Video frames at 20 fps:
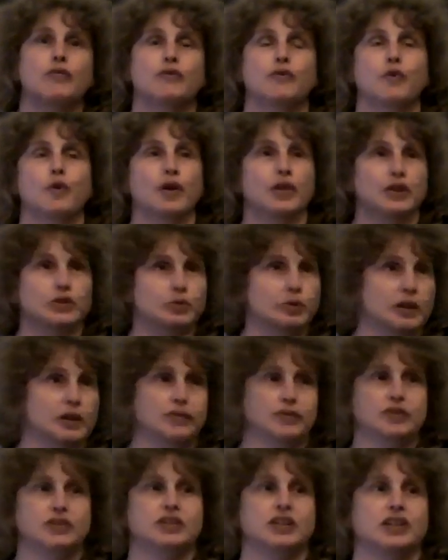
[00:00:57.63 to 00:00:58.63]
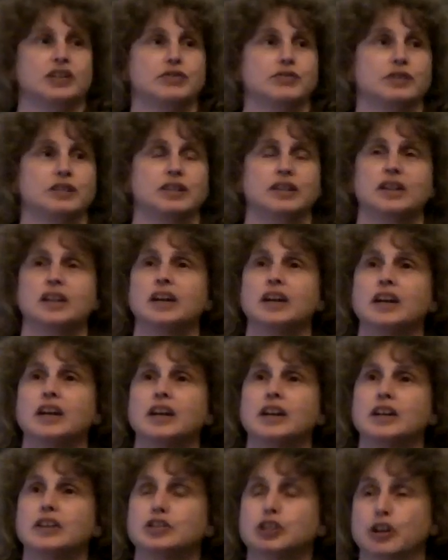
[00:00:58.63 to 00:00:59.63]
for the 21st century
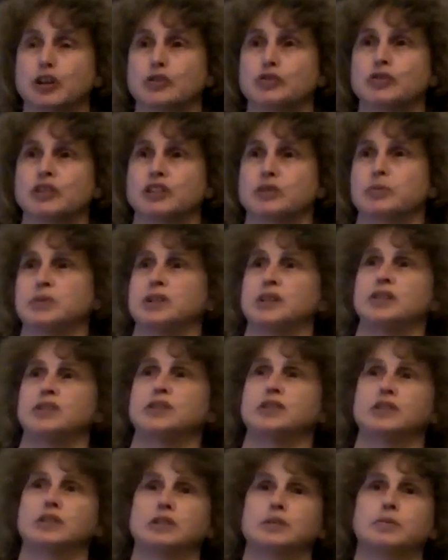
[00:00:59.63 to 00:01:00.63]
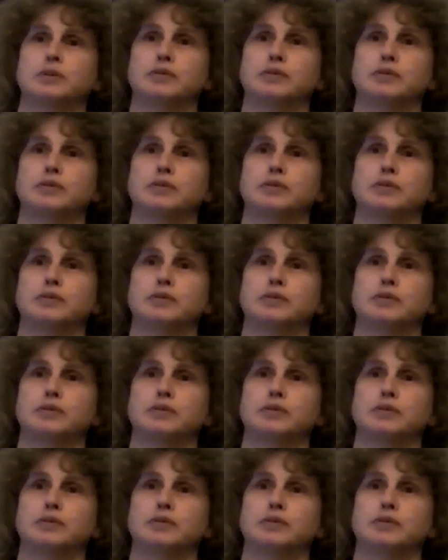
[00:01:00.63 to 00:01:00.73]
you know, transportation system.